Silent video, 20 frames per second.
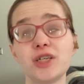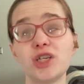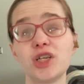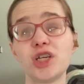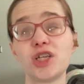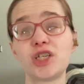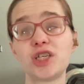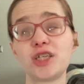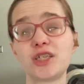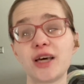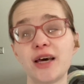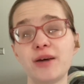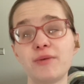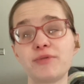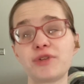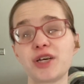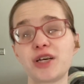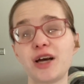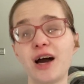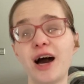She said it
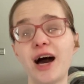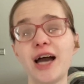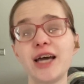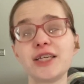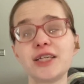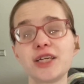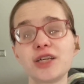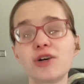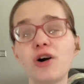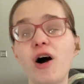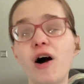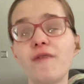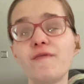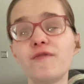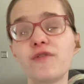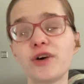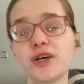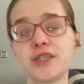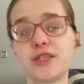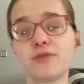with a kind and calm
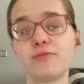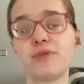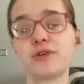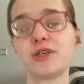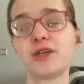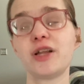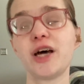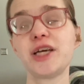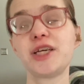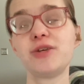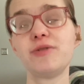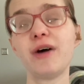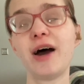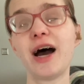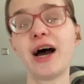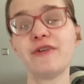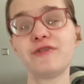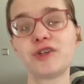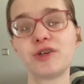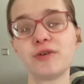voice. It wasn't like you
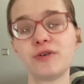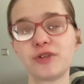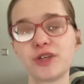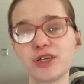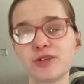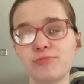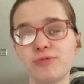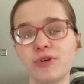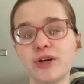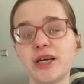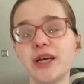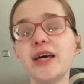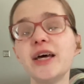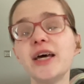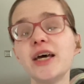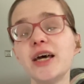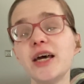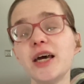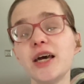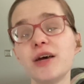have to. At this point,
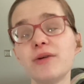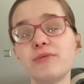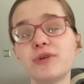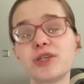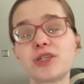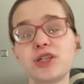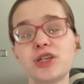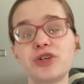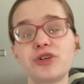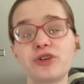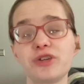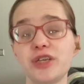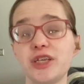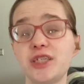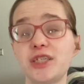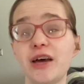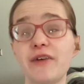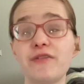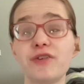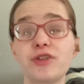it was literally
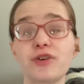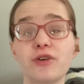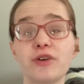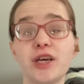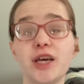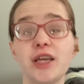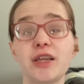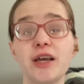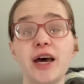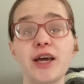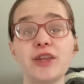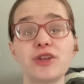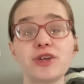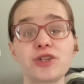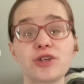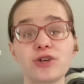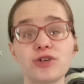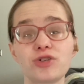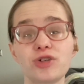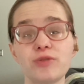7:30 at night. The
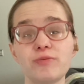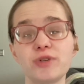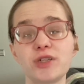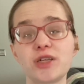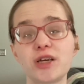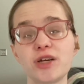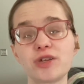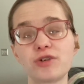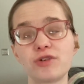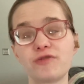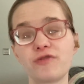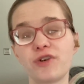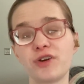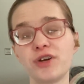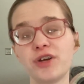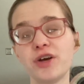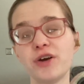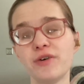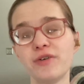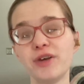surgery was scheduled for
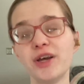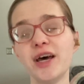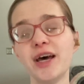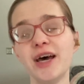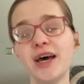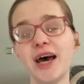noon.